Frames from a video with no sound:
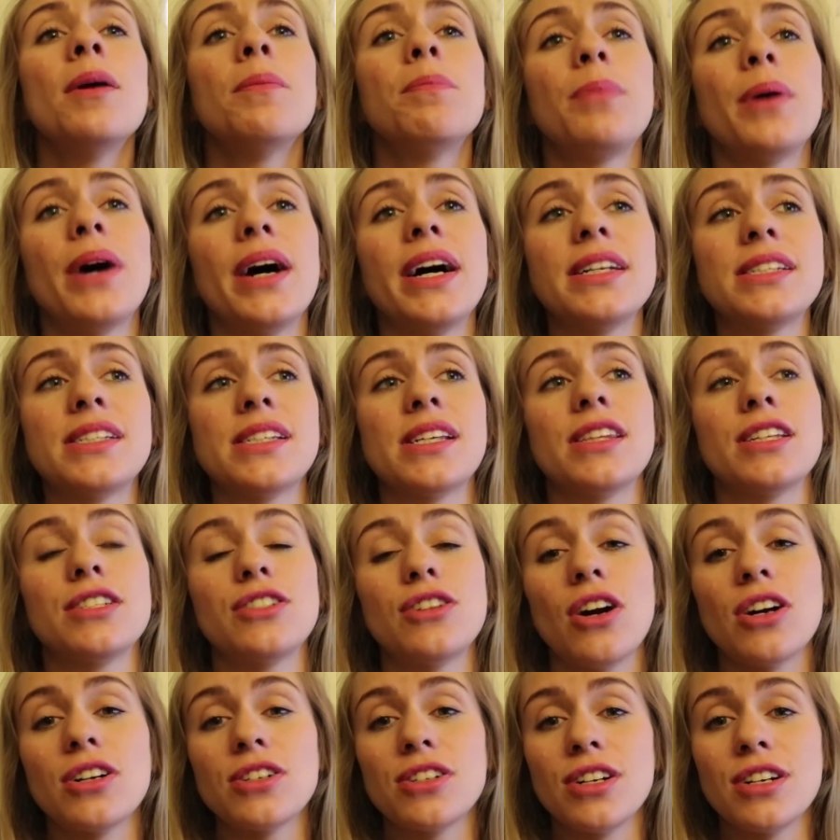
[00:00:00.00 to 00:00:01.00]
but the
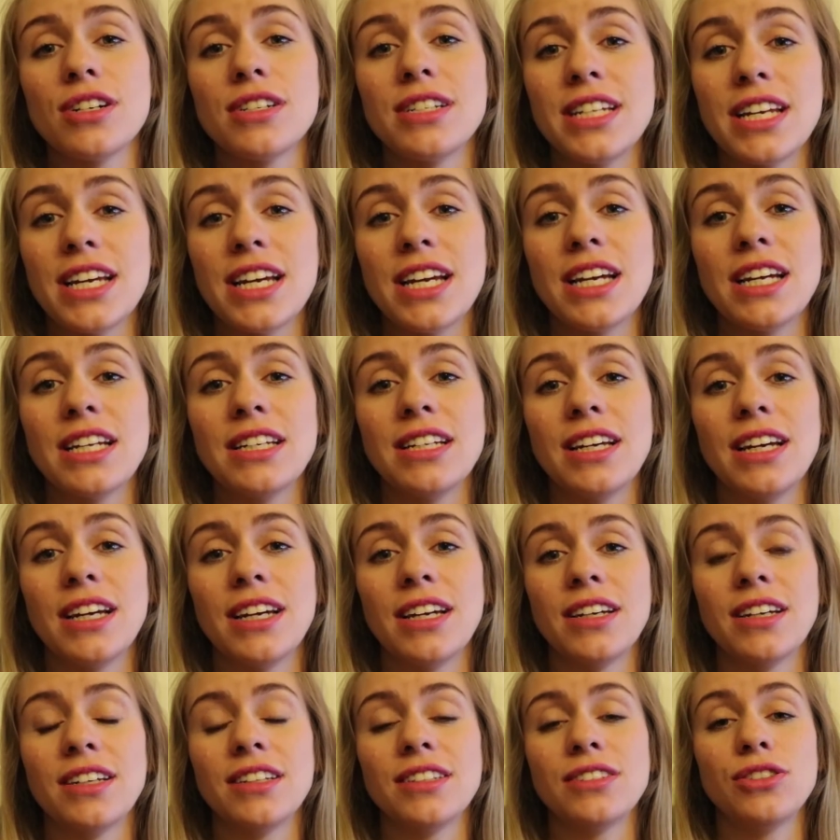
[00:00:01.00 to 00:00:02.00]
doctor did
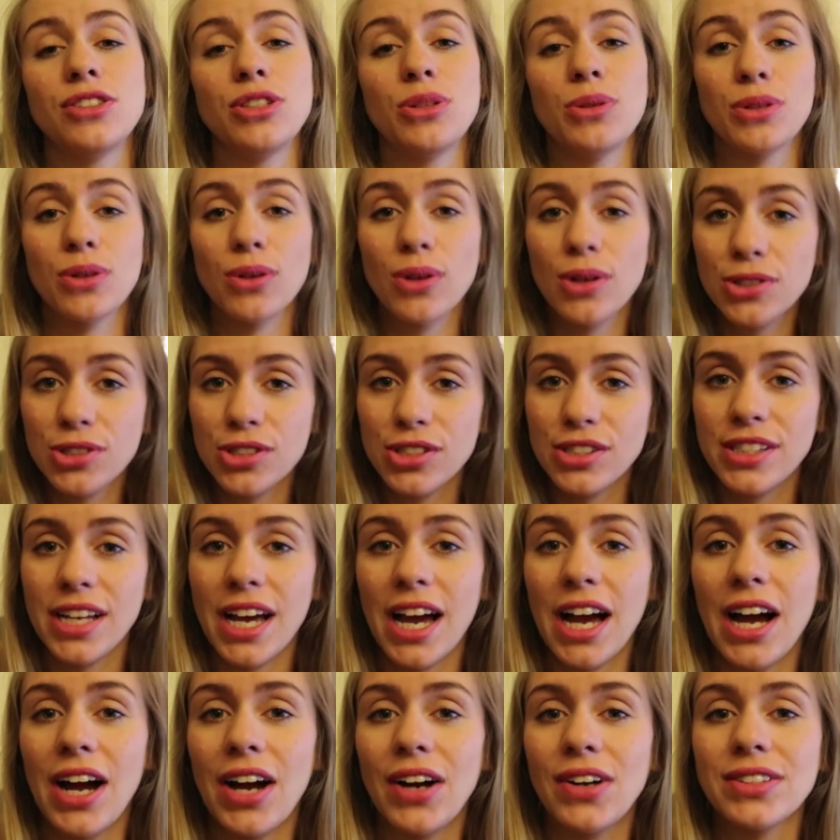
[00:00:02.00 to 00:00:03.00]
do an
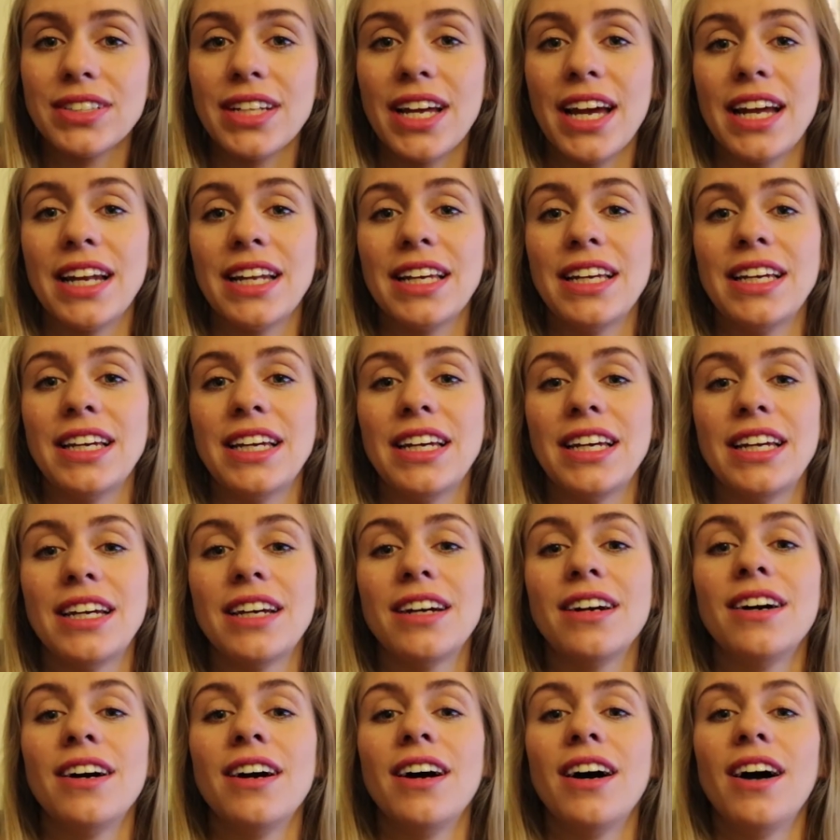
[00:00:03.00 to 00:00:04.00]
ultrasound and
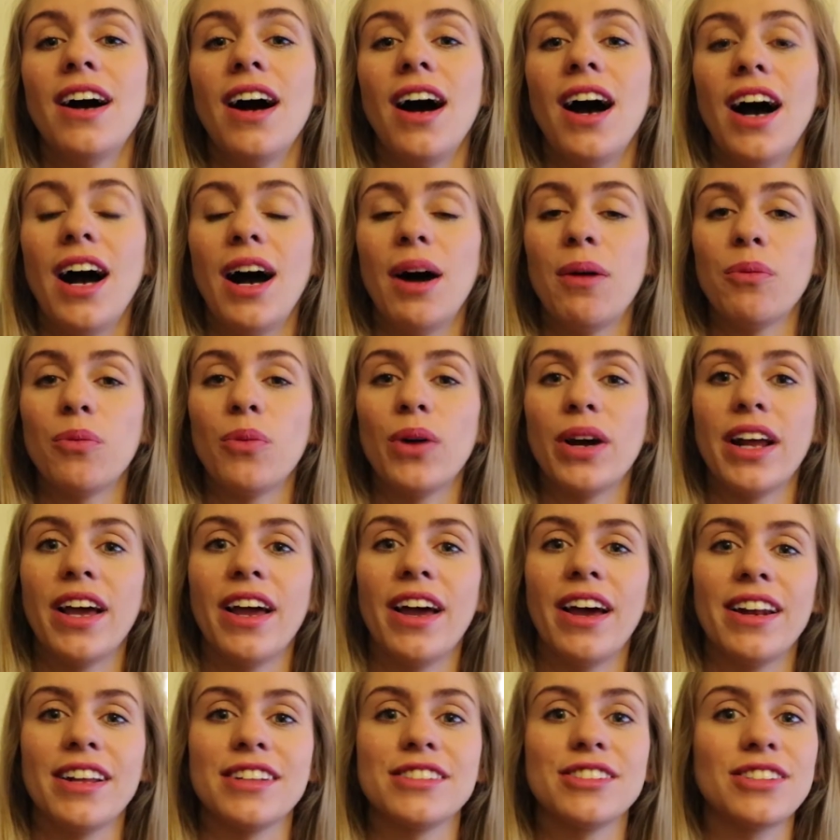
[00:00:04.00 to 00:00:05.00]
he went
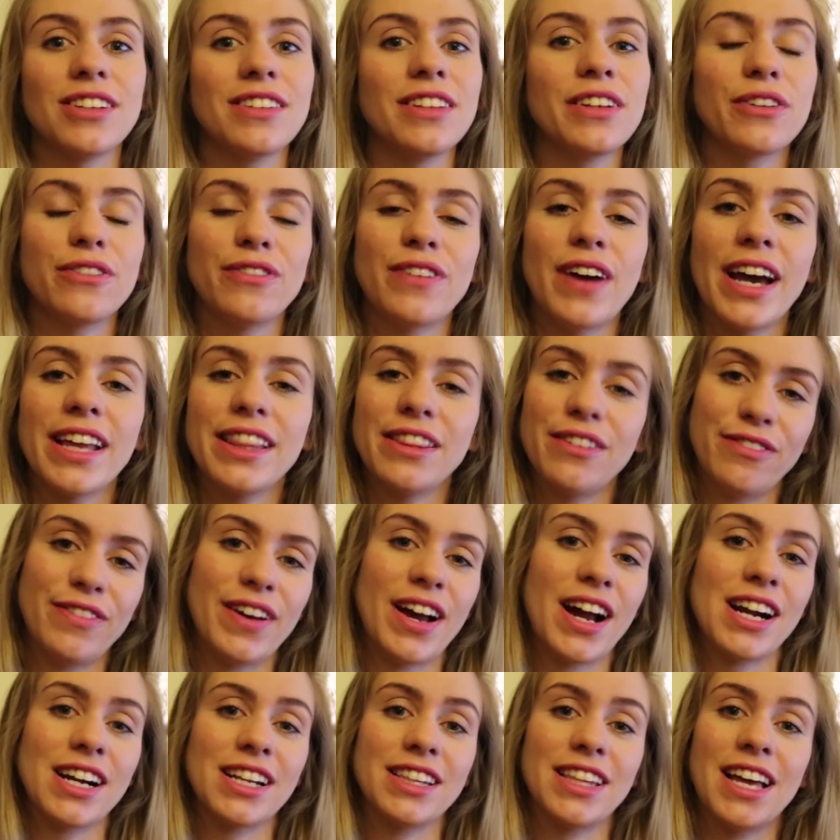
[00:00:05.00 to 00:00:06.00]
ahead and solidified the
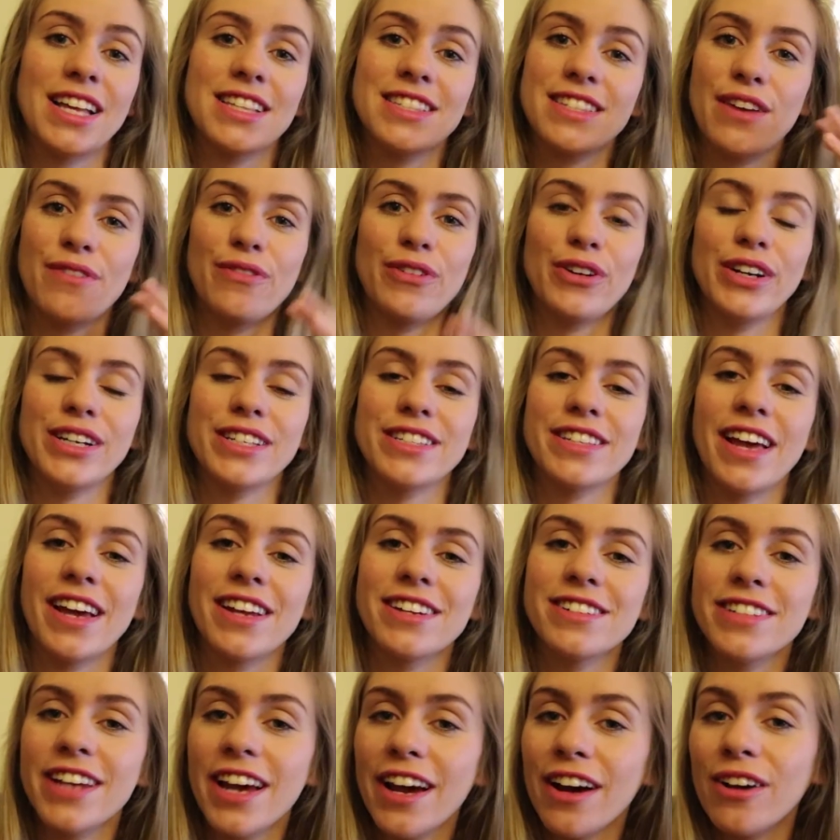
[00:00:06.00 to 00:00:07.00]
fact that Zephyr is
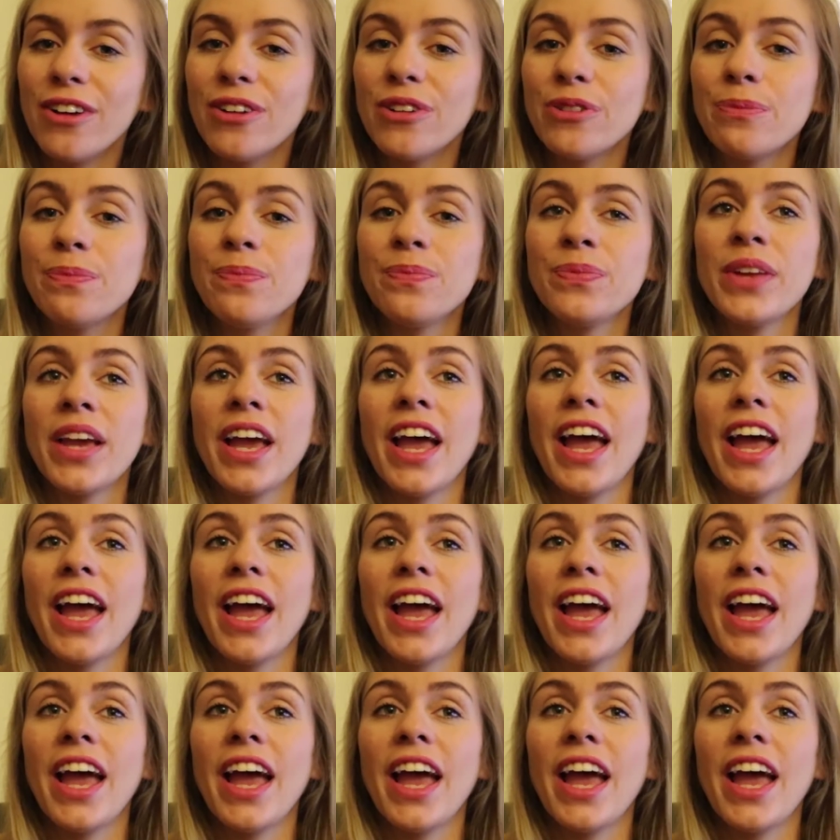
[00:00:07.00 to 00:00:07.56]
head down.